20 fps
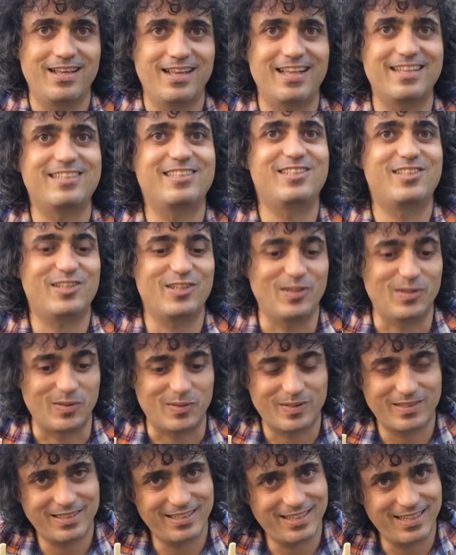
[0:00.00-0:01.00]
That's true.
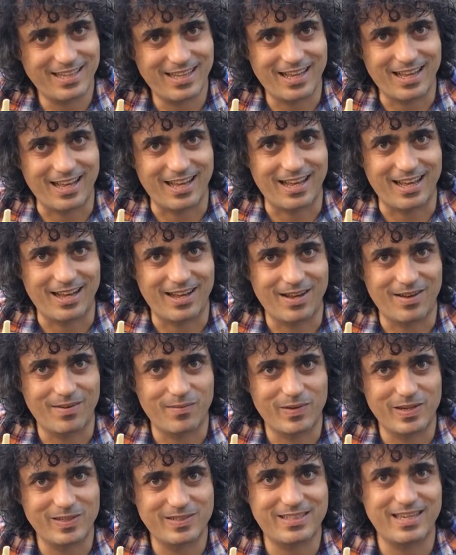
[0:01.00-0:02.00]

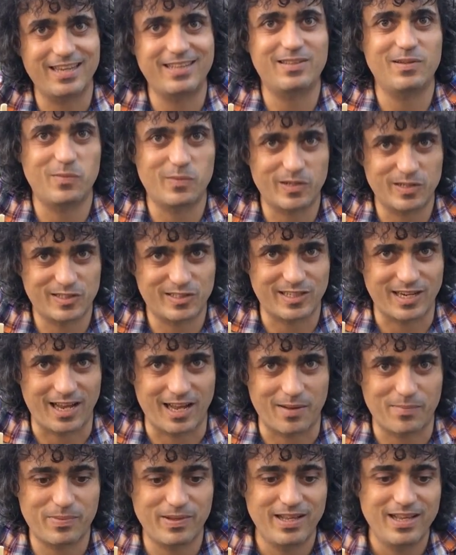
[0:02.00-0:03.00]
When you take the
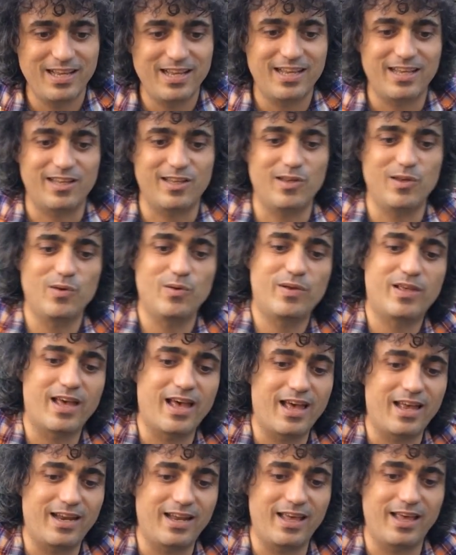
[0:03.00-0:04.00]
workshop, you
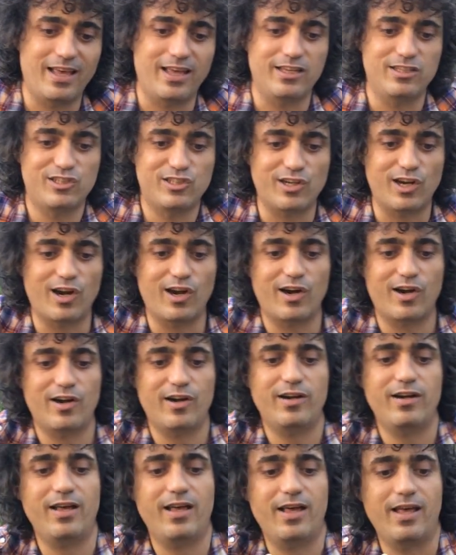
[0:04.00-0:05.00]
get a
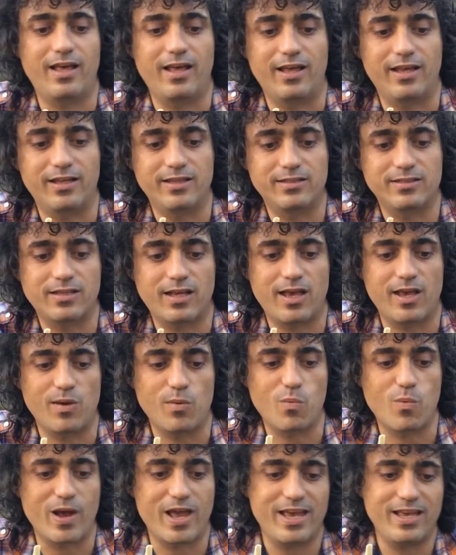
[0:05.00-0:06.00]
jar and a
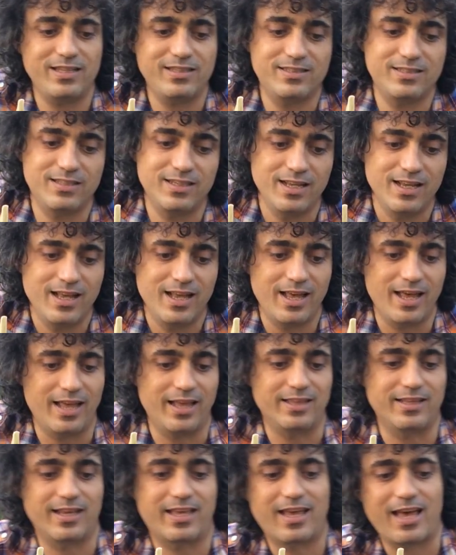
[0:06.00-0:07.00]
weight
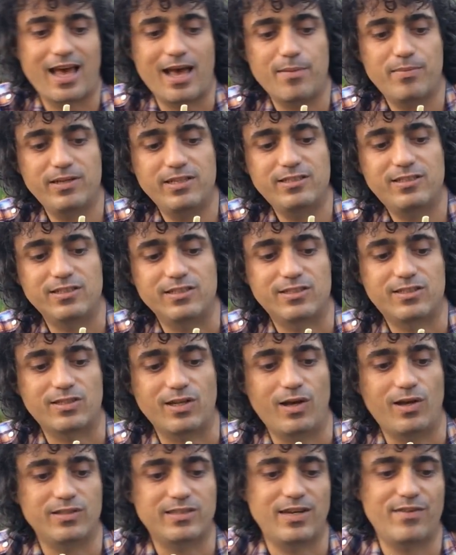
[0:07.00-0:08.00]
and the cabbage and
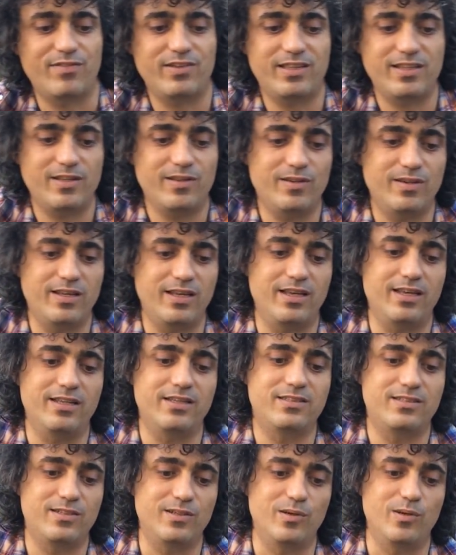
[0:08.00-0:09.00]
salt, everything you
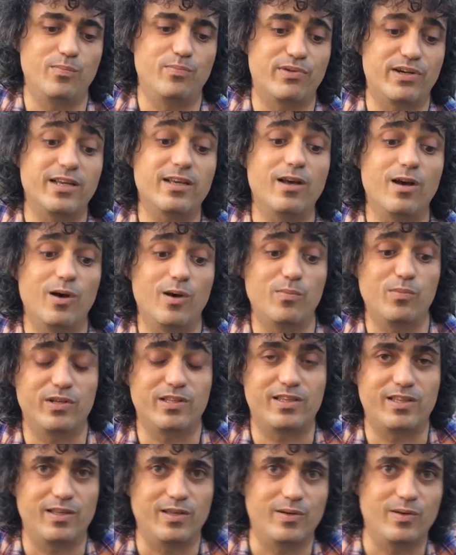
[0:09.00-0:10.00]
need to bring home
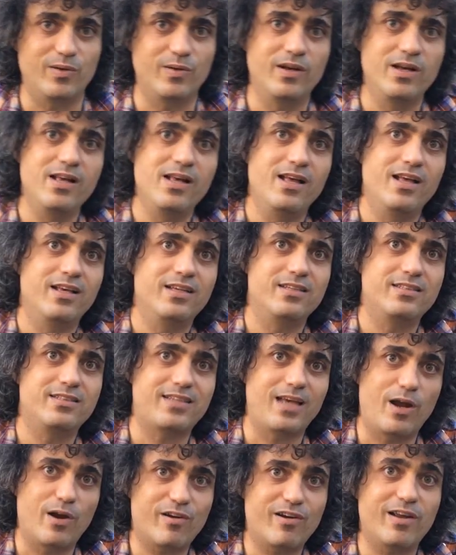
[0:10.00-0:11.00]
with you,
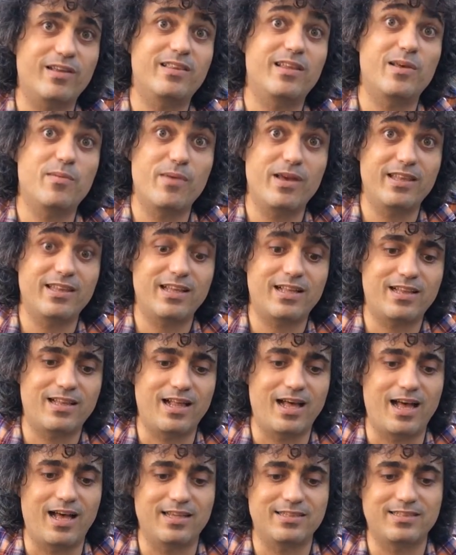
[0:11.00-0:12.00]
sauerkraut that you made in the
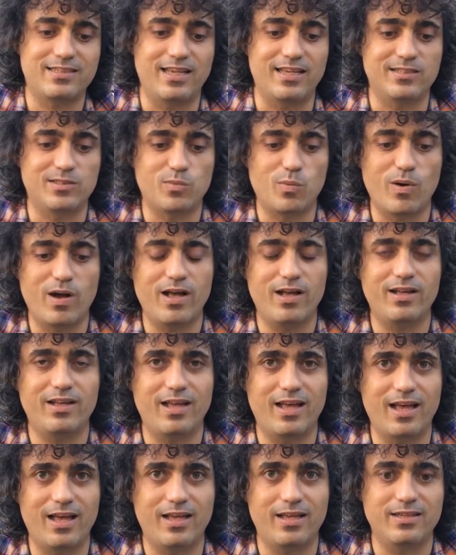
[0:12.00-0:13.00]
class, as well
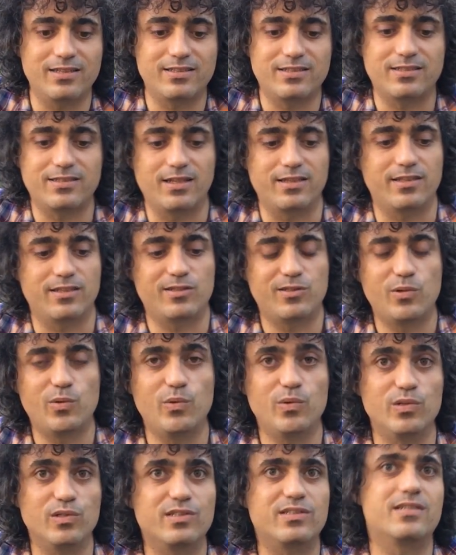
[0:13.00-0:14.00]
as the
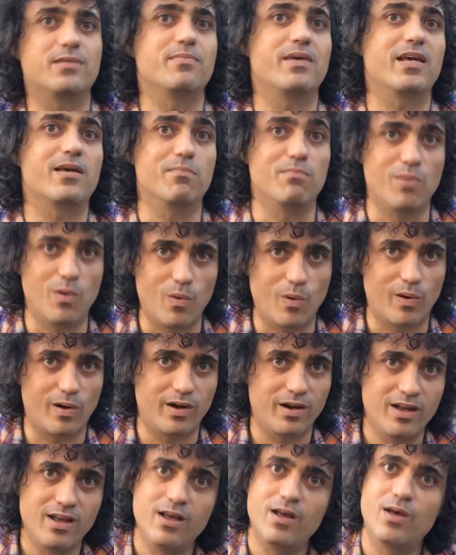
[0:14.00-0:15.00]
tools to make
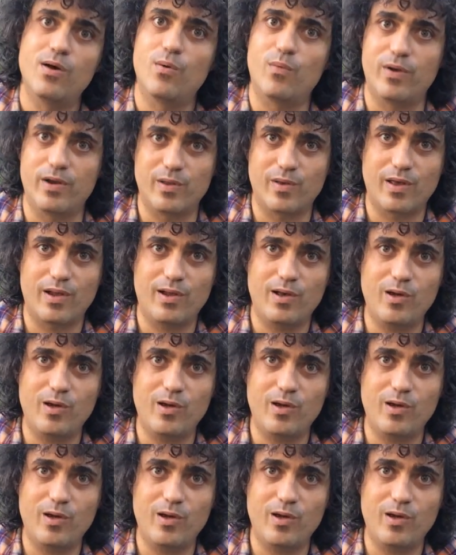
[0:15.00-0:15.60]
more when you get